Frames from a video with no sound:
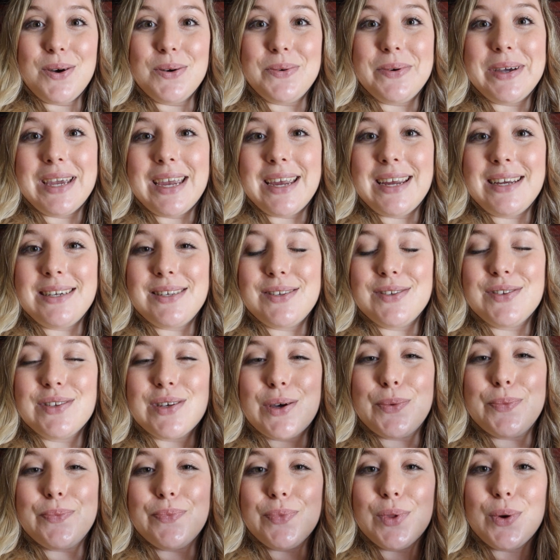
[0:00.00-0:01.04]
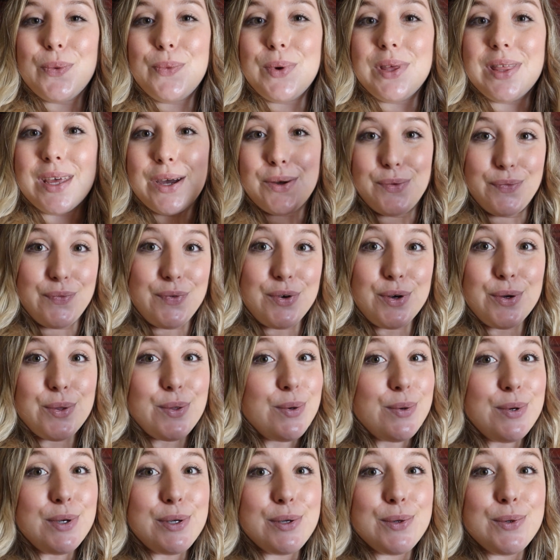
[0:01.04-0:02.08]
Okay, so without
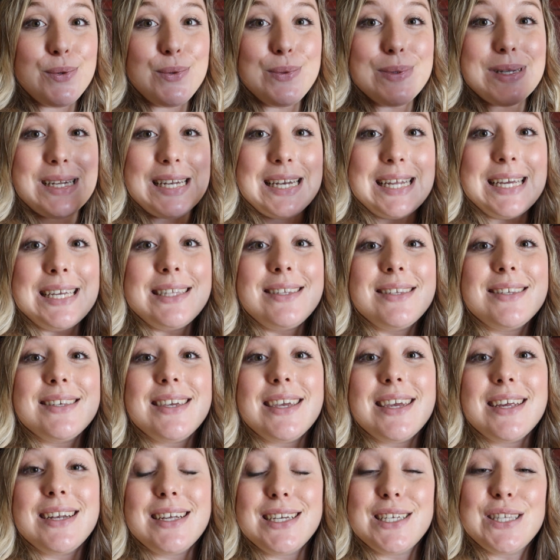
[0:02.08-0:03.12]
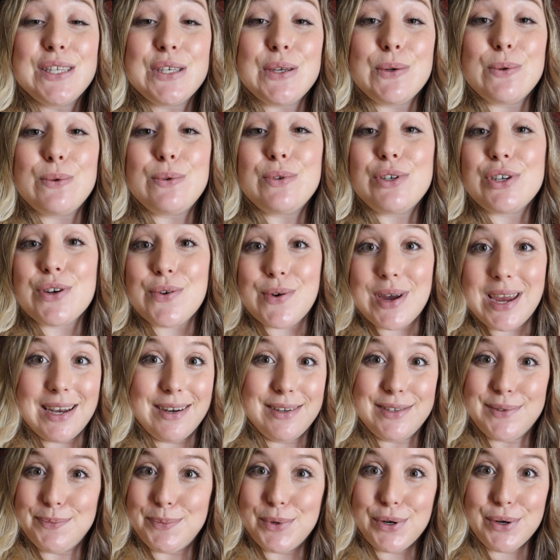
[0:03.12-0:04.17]
further ado, let's get into
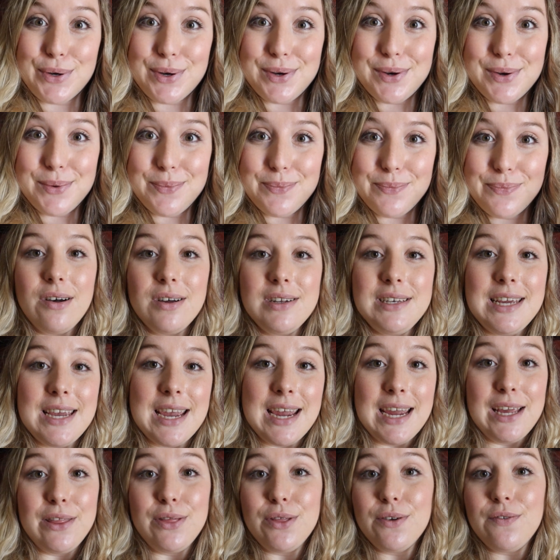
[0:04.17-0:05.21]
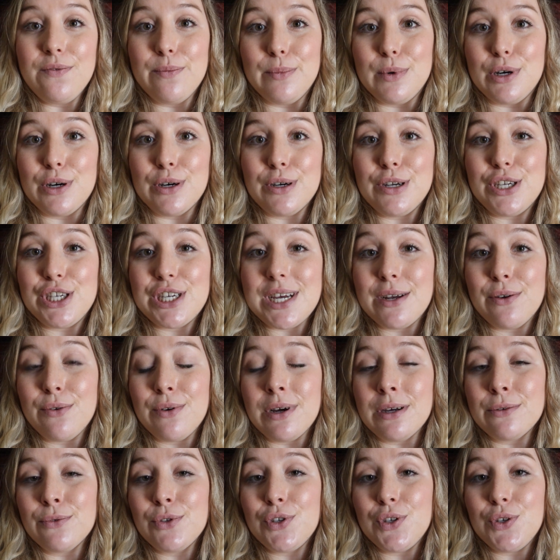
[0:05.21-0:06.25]
Johannesburg. On the 8th of March at
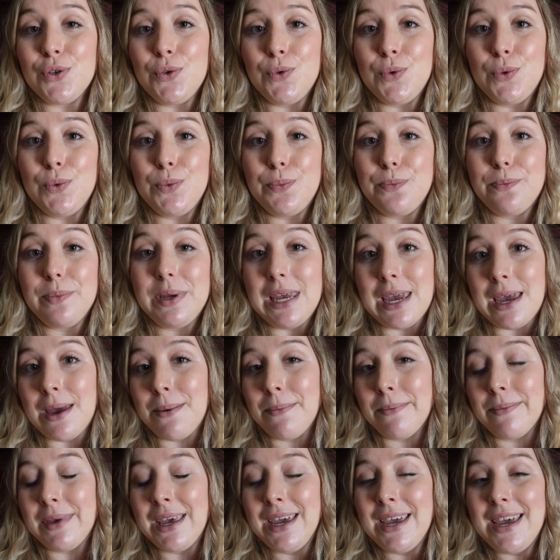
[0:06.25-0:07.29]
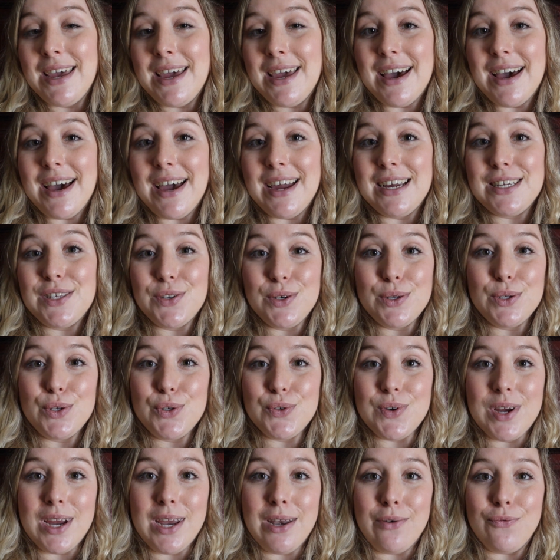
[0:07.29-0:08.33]
around 2 p.m. I took a
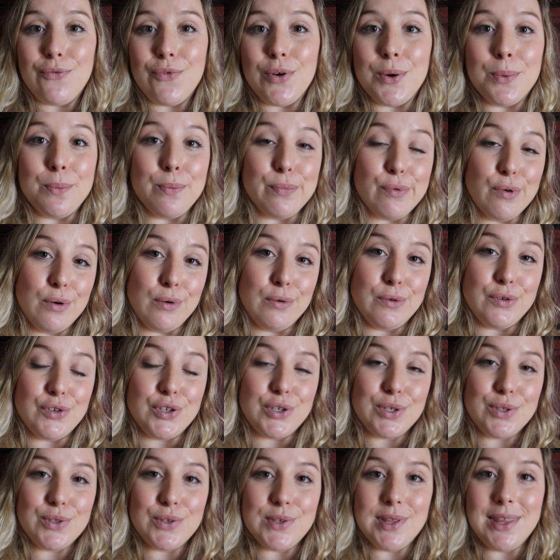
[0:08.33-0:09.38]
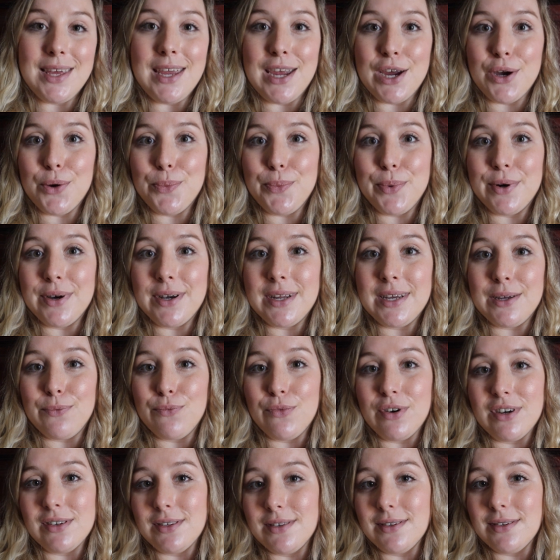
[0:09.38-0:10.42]
train from Bruges to the airport in
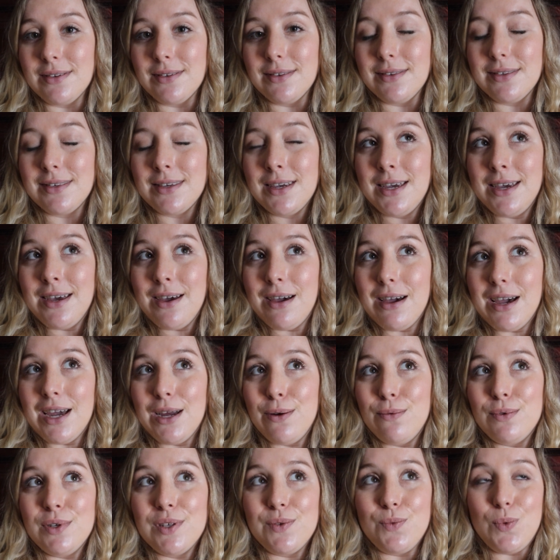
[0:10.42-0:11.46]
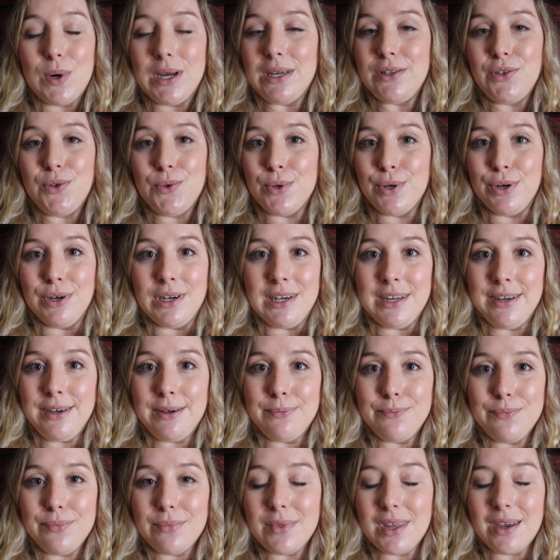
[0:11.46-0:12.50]
Brussels. I was way too
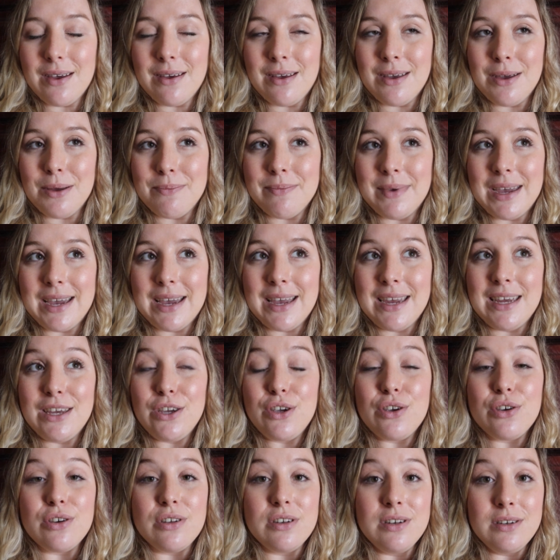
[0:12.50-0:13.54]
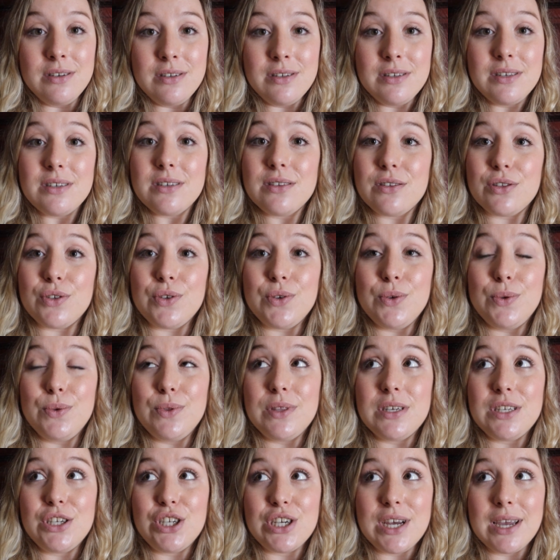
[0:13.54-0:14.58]
early. I couldn't do
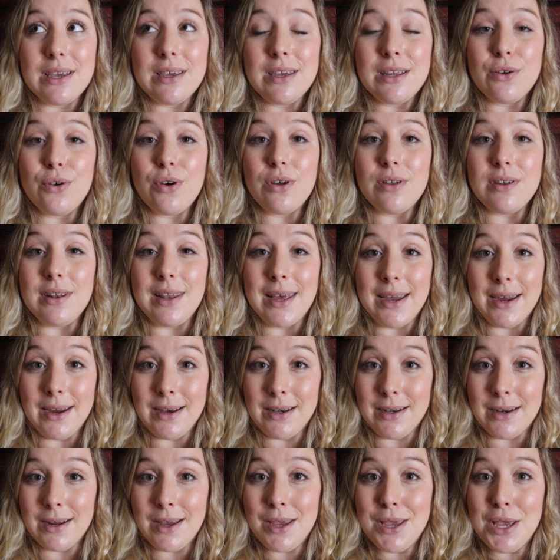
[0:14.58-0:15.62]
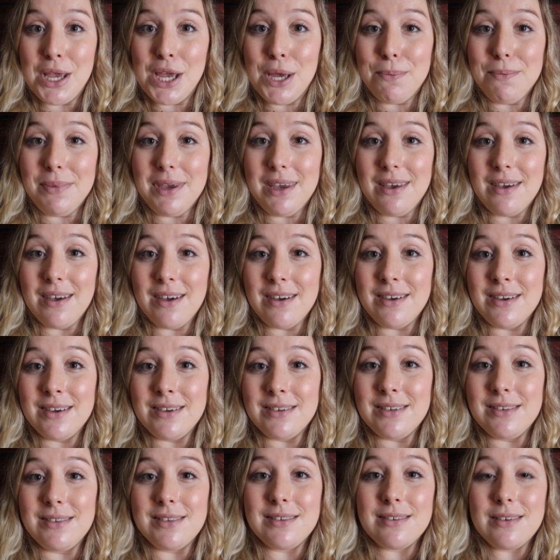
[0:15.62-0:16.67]
the check-in online
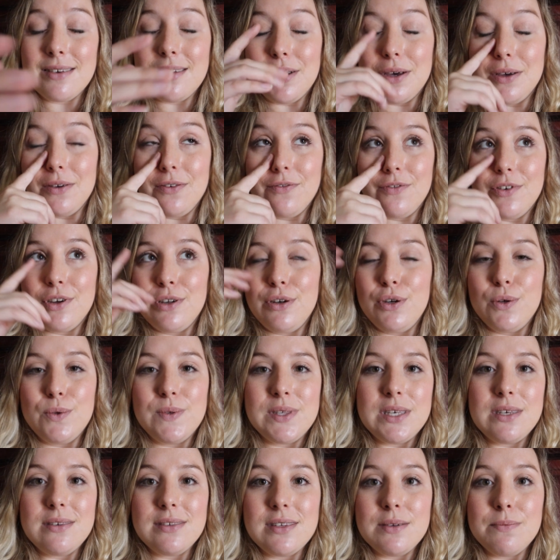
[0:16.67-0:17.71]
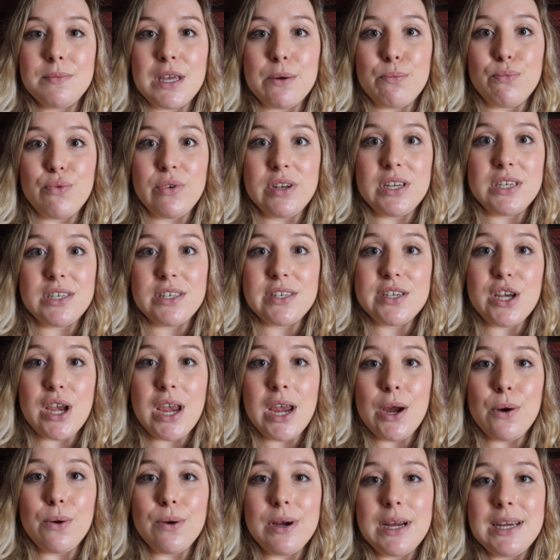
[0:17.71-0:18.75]
because of a new system that British
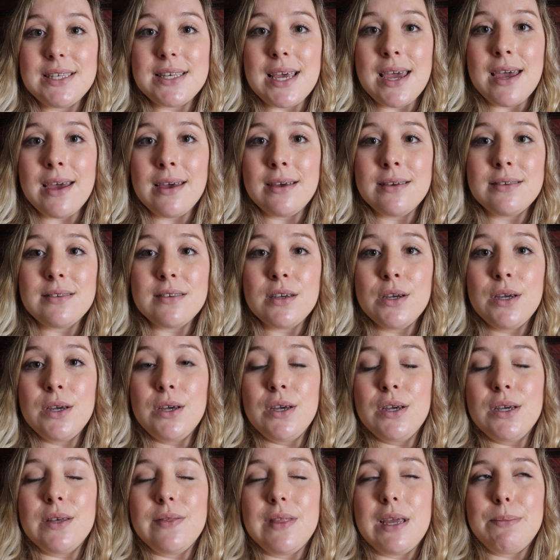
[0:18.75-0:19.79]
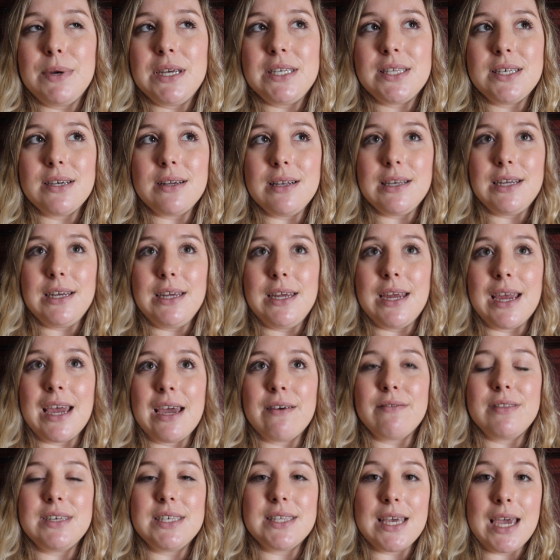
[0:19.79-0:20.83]
Airways has. They basically
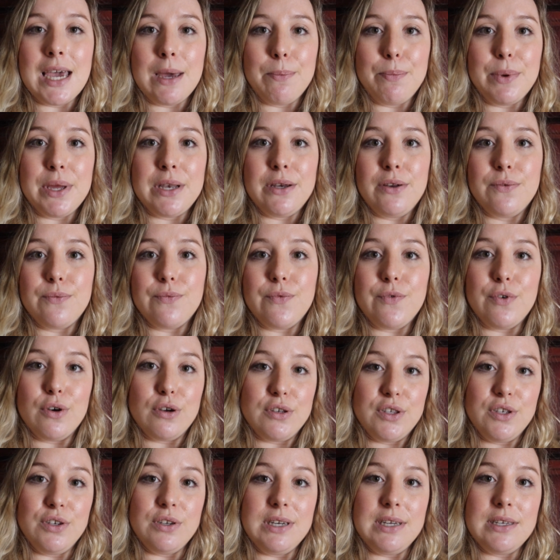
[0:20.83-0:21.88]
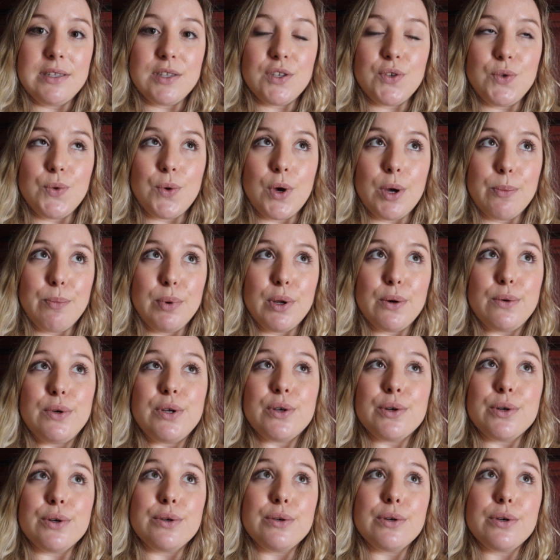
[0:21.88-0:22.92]
have this app, and first you need to upload
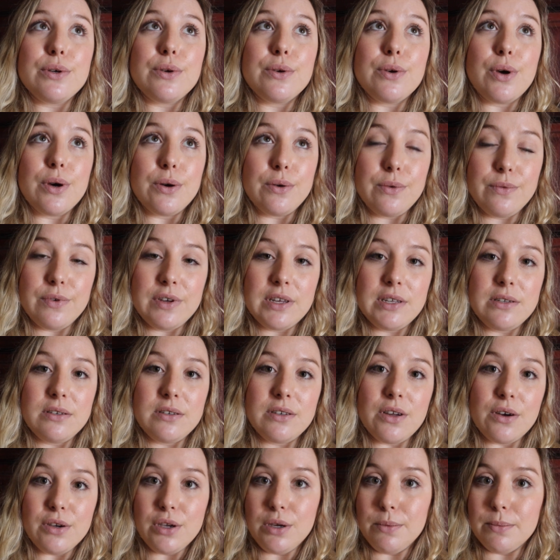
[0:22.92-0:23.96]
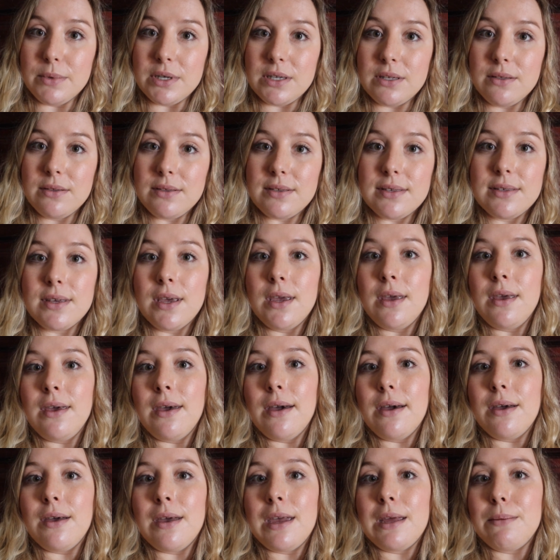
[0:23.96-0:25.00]
your COVID documents
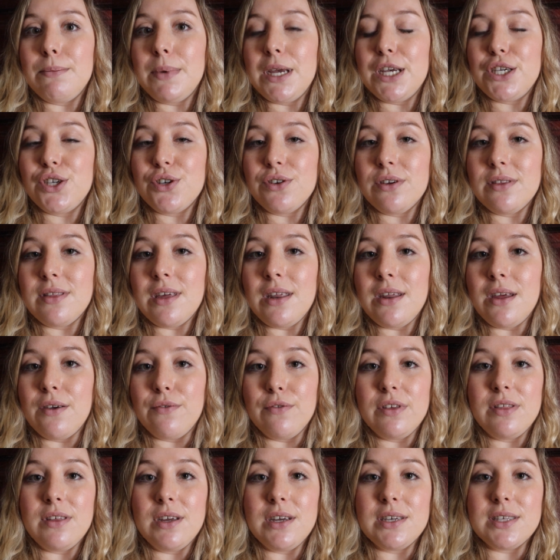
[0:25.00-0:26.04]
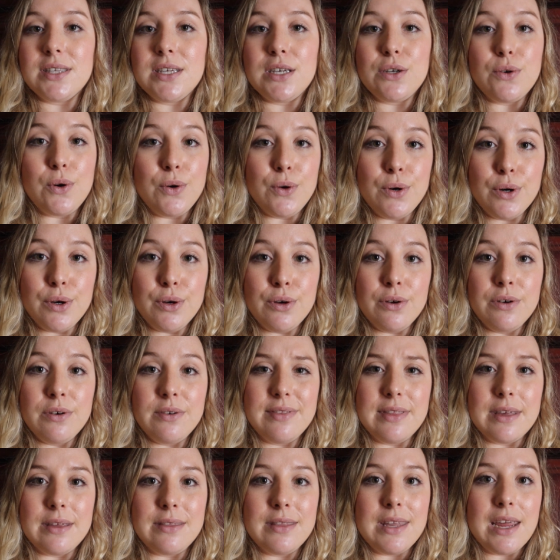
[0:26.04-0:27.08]
and make sure that everything is in order.
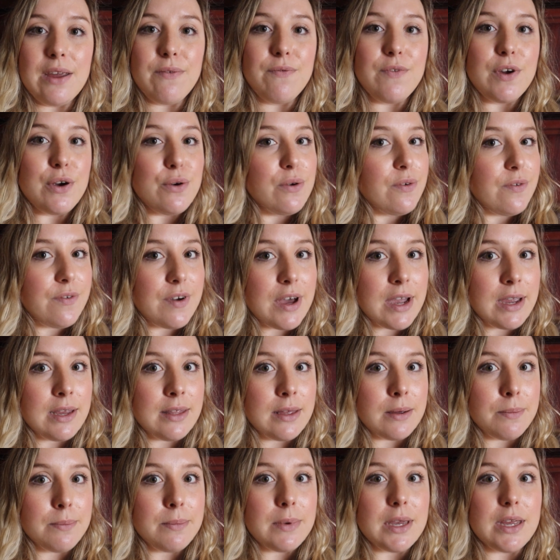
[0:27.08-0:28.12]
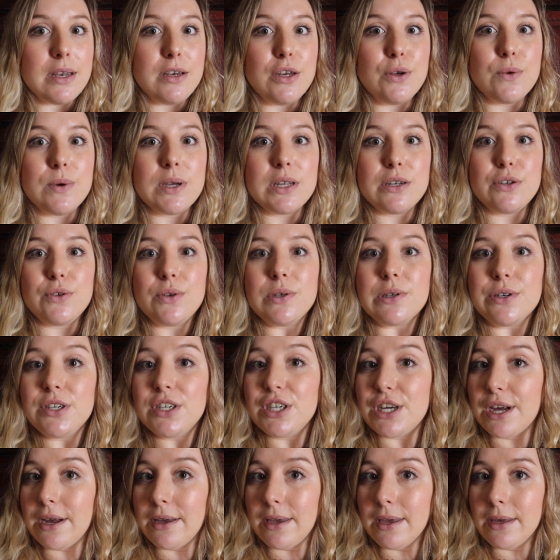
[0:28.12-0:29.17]
Then they verify them and you can do your
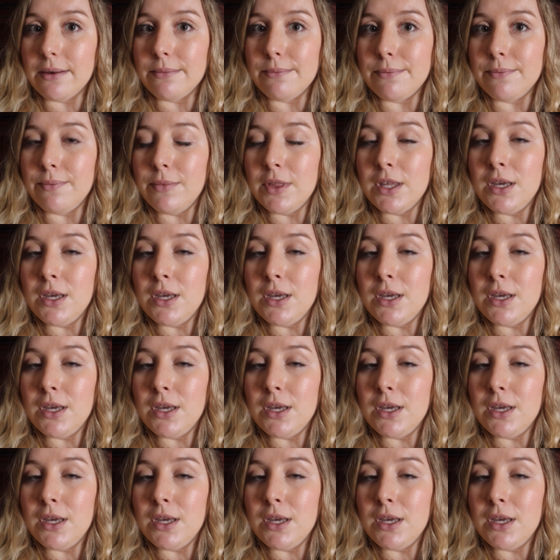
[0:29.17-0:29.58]
check-in.